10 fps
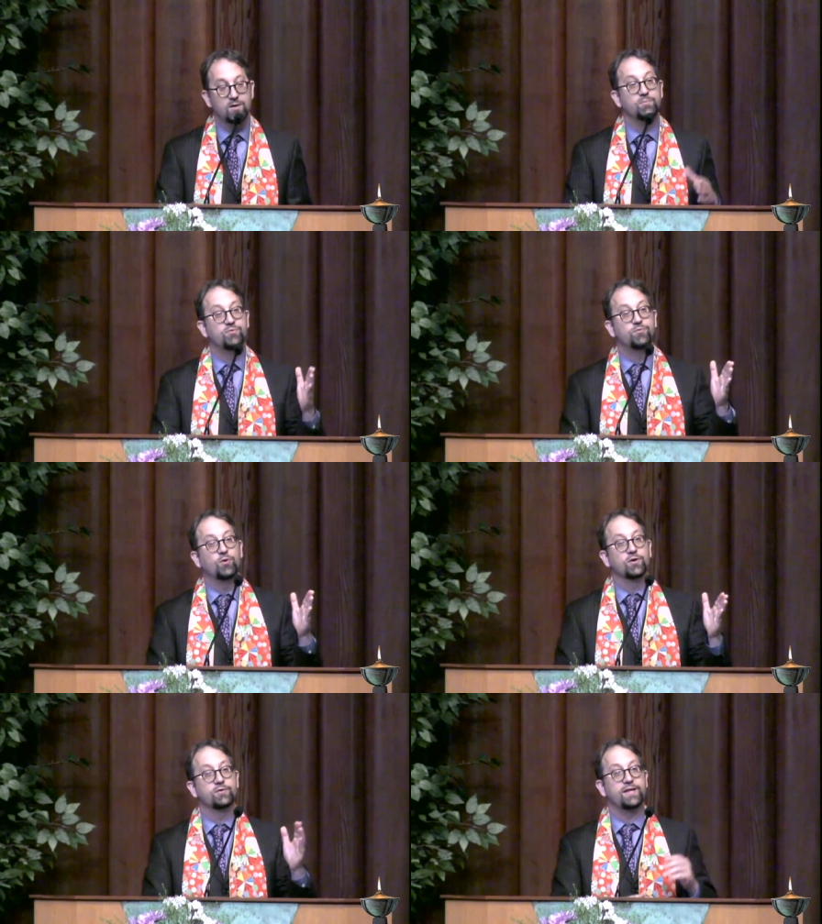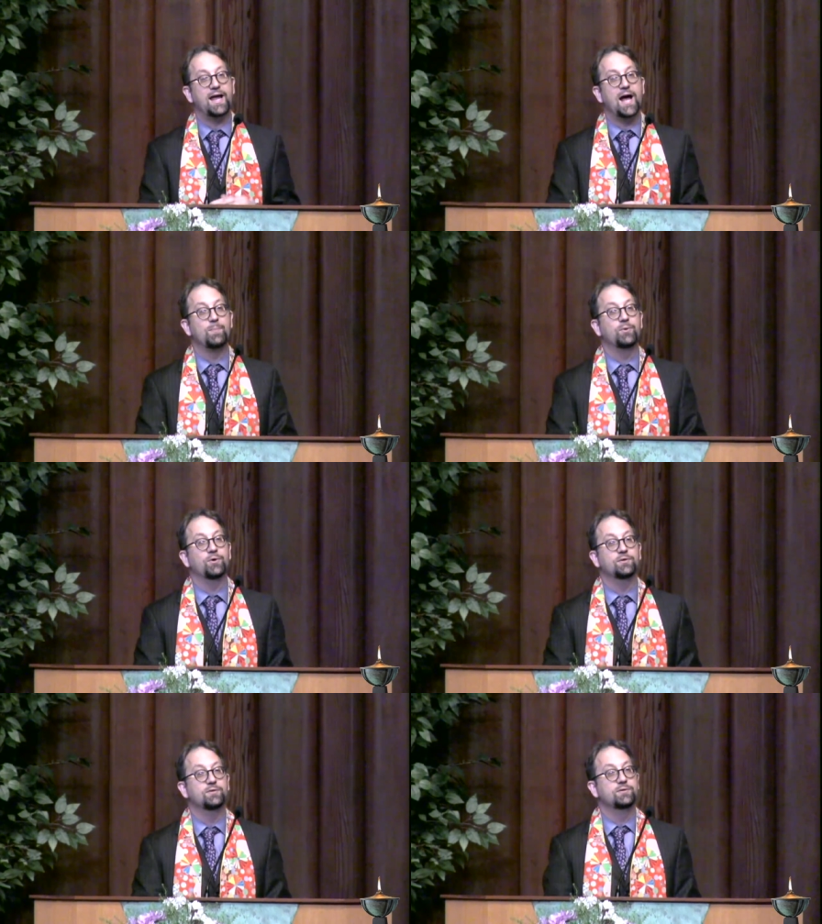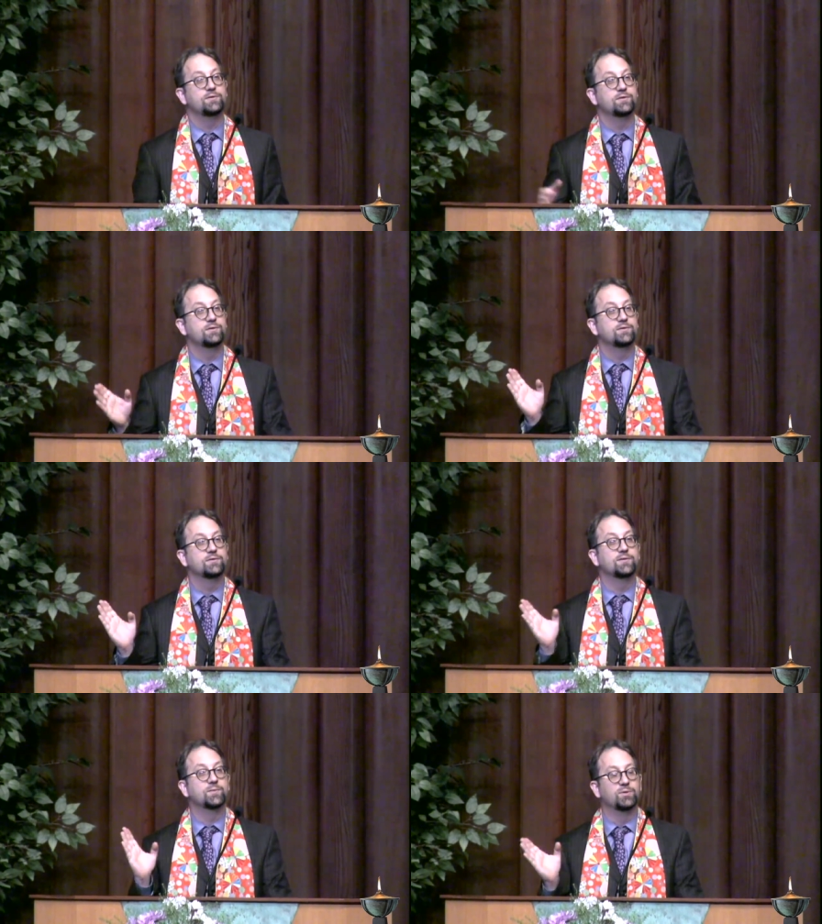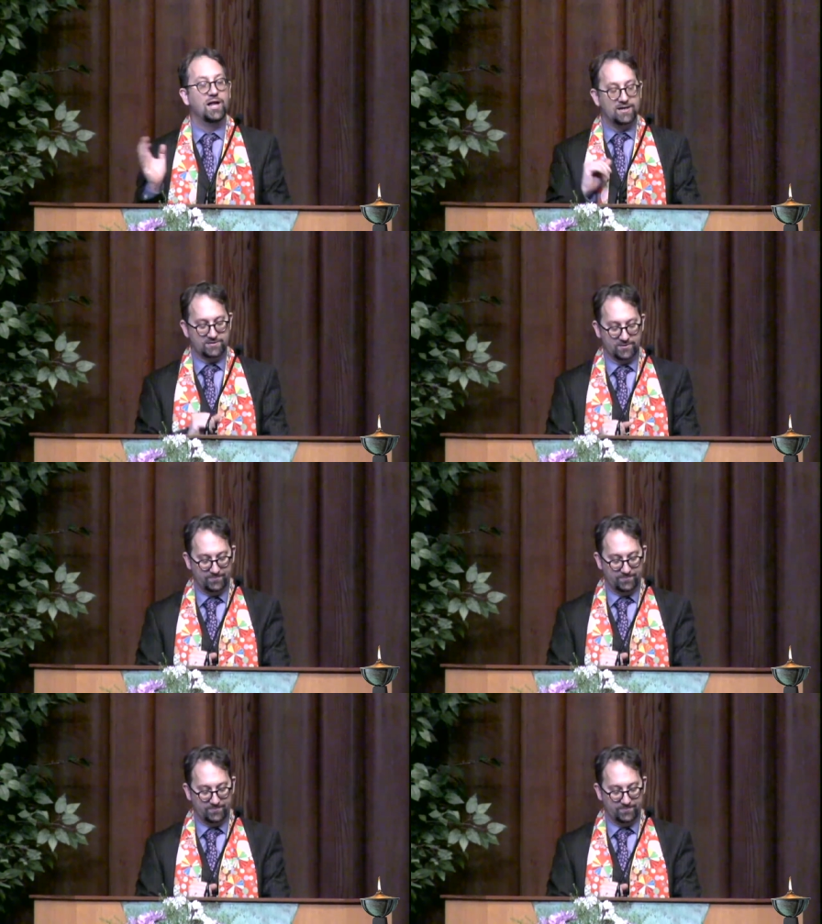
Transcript: before the apple, the blossom.